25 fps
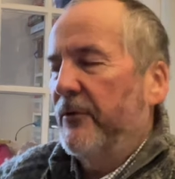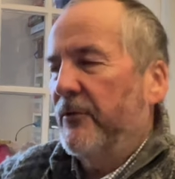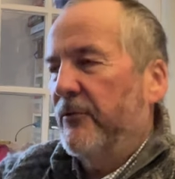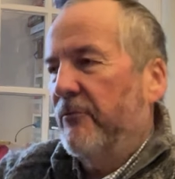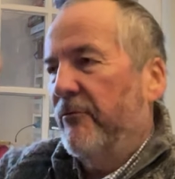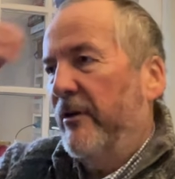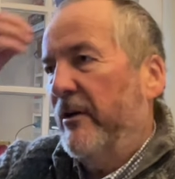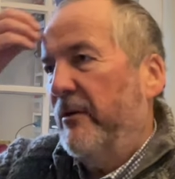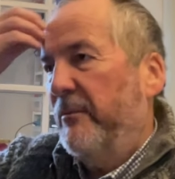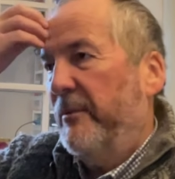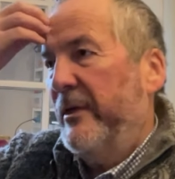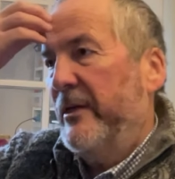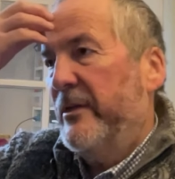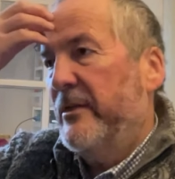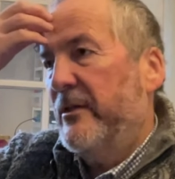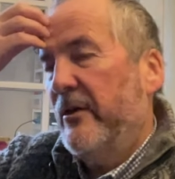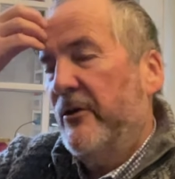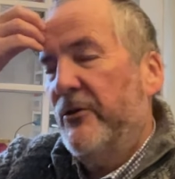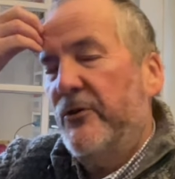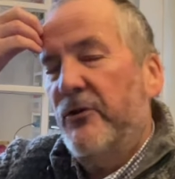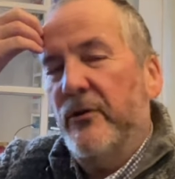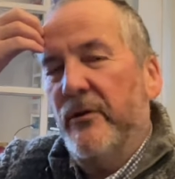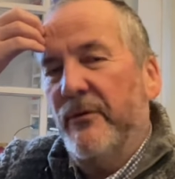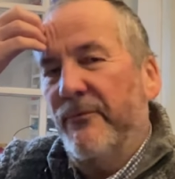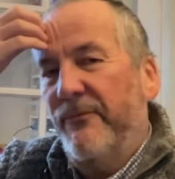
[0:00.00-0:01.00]
3 weeks I
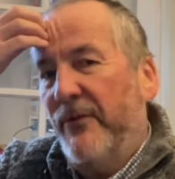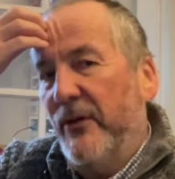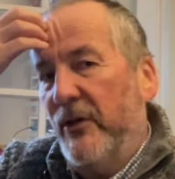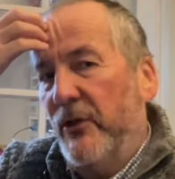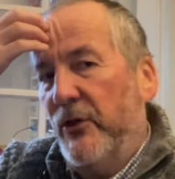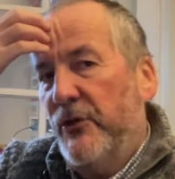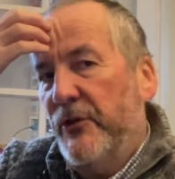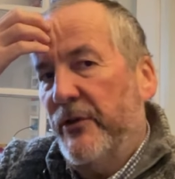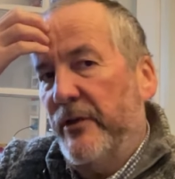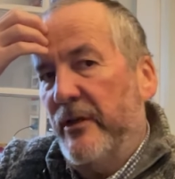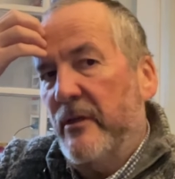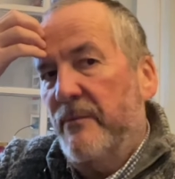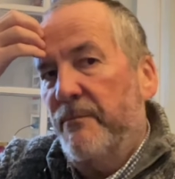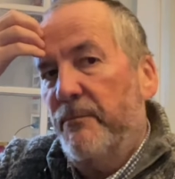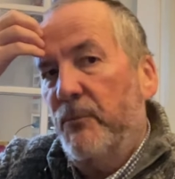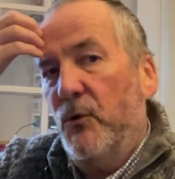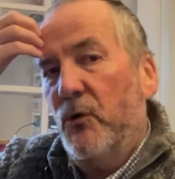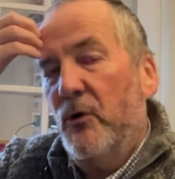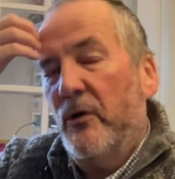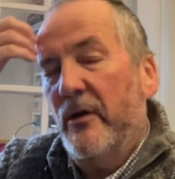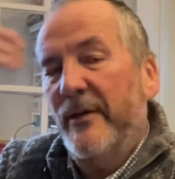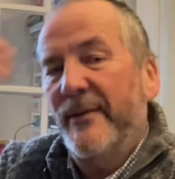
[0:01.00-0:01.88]
should have finished this book,